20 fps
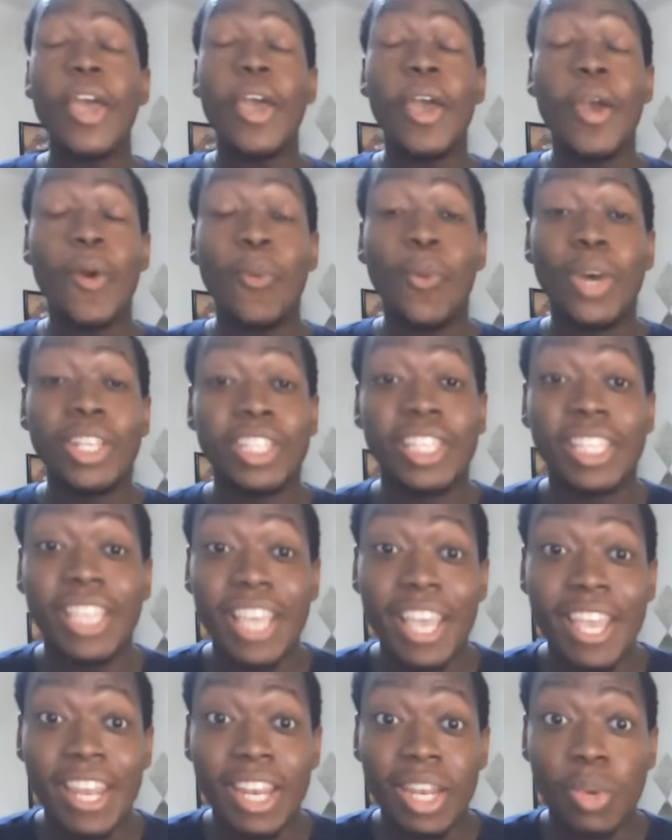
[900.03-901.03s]
And once
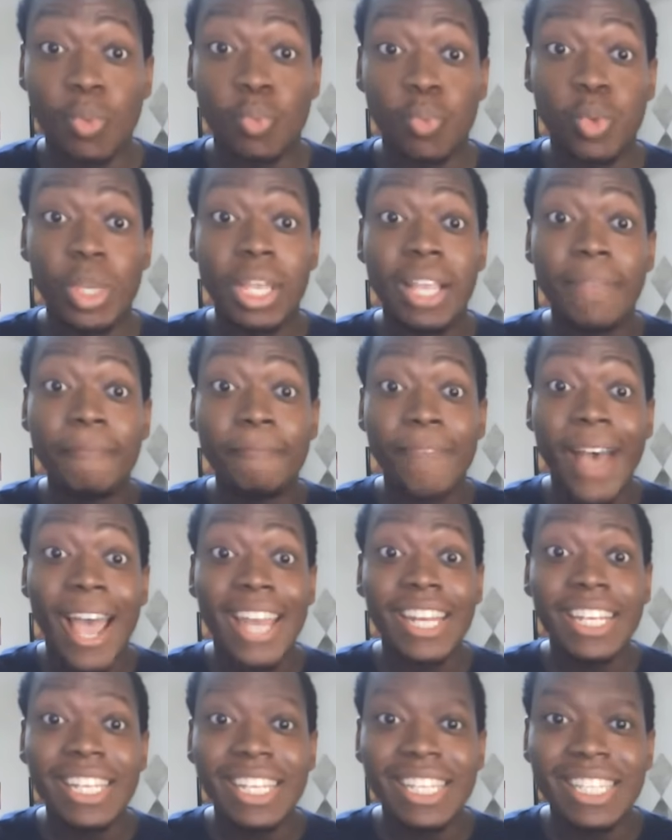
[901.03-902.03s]
again, we
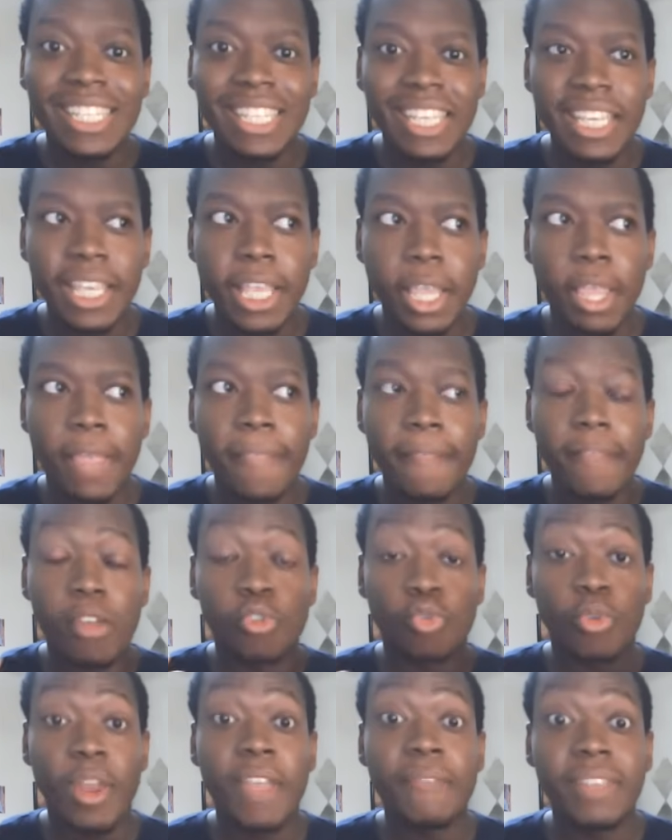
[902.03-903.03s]
finally see
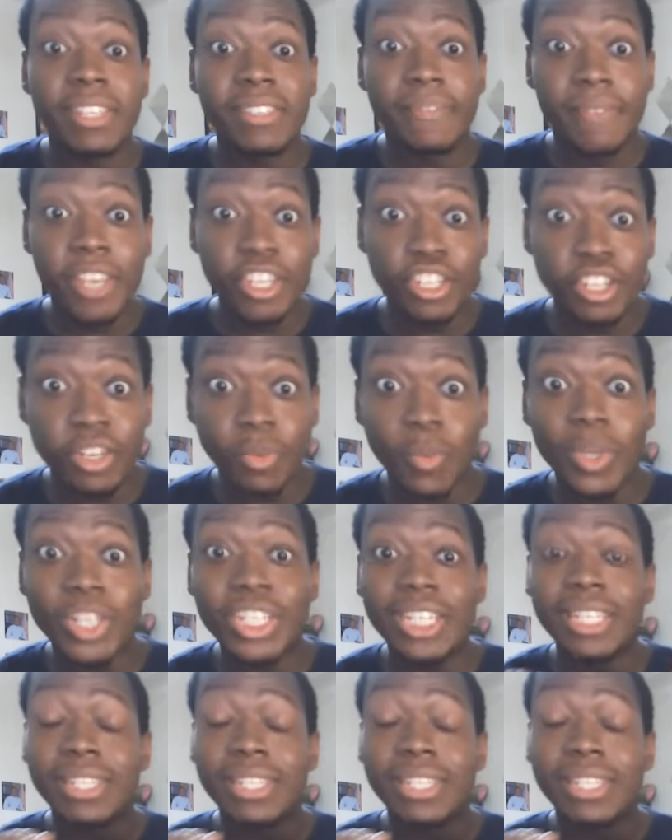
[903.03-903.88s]
Raven's vision when she